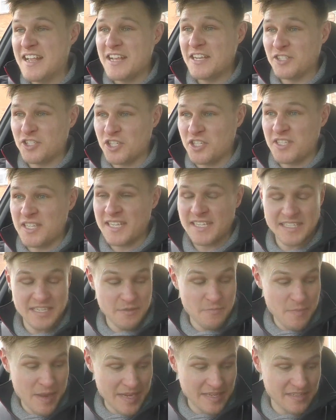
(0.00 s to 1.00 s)
Just thinks it
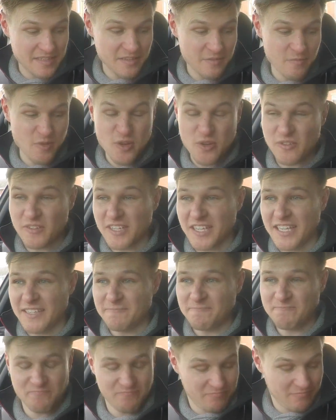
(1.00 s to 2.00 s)
makes them look
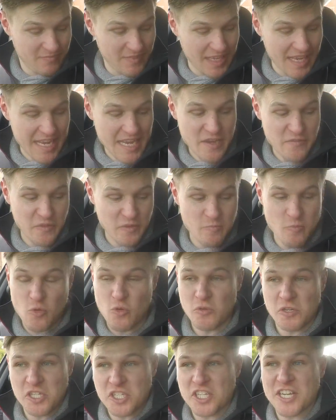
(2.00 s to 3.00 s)
even more
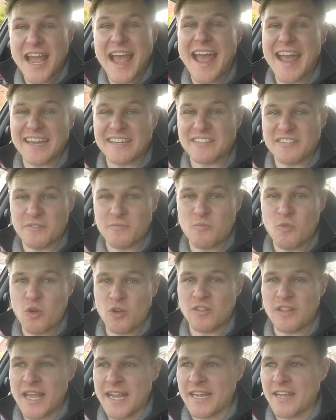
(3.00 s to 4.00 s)
shagged than what
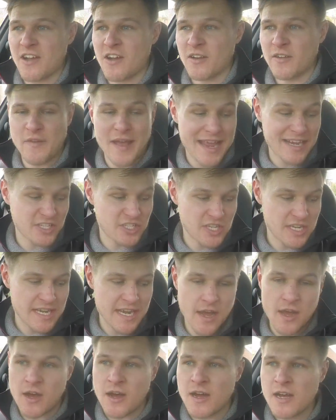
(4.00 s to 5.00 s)
they kind of actually
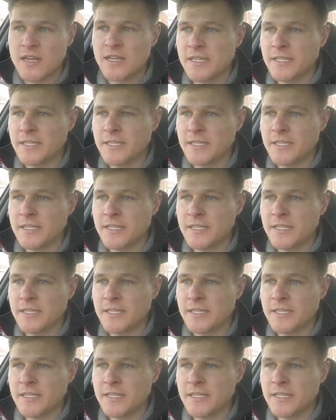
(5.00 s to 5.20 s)
are.